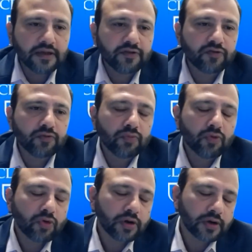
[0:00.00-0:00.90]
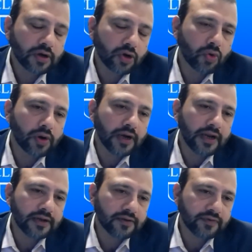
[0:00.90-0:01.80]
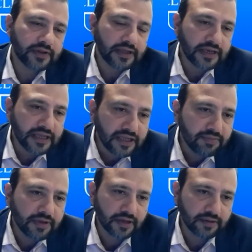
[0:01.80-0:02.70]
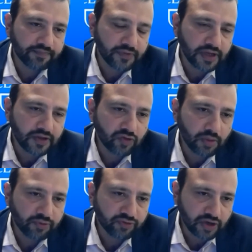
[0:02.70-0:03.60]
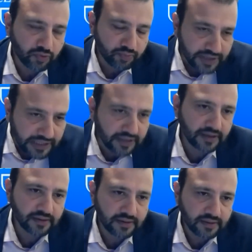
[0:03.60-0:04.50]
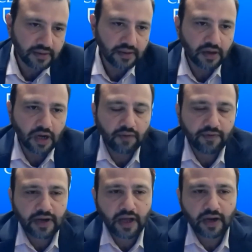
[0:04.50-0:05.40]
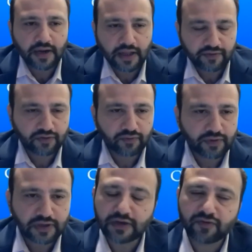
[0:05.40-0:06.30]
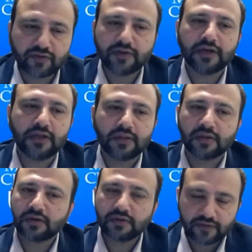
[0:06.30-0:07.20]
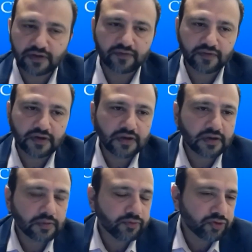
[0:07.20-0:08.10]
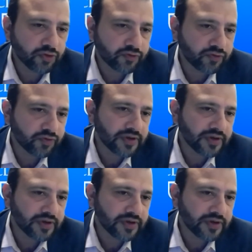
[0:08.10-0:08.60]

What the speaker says: is more correlated with anemia and thrombocytopenia. However, in our analysis, we didn't see any significance in terms of